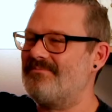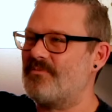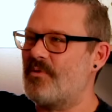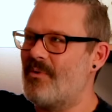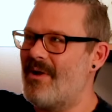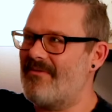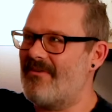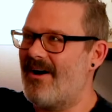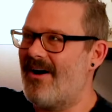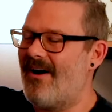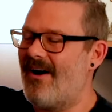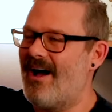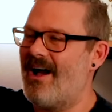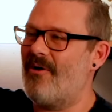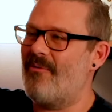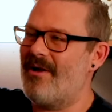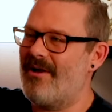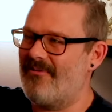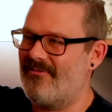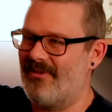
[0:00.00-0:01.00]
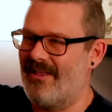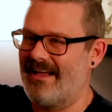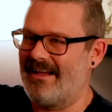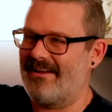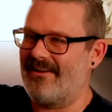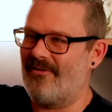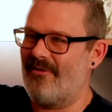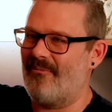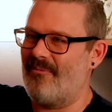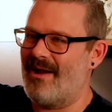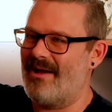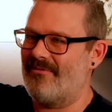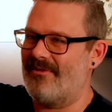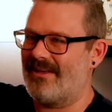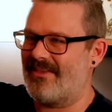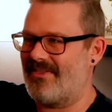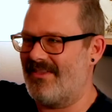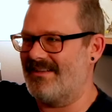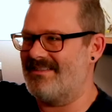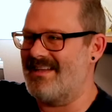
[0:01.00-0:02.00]
We have a highway of like we have
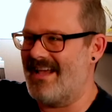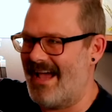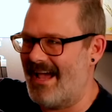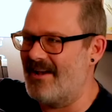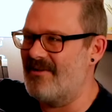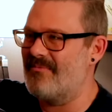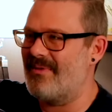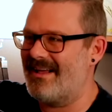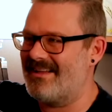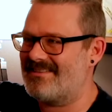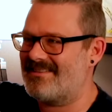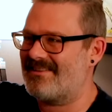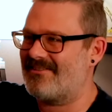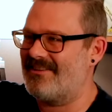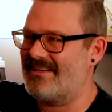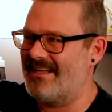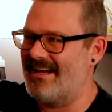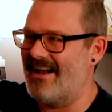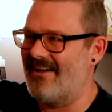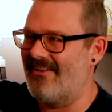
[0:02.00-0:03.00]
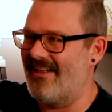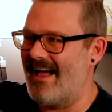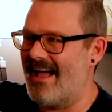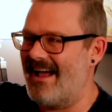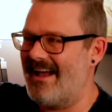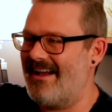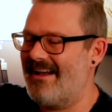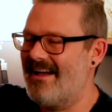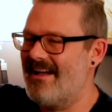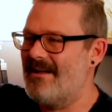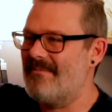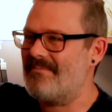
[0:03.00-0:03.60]
like the 10 basically in LA,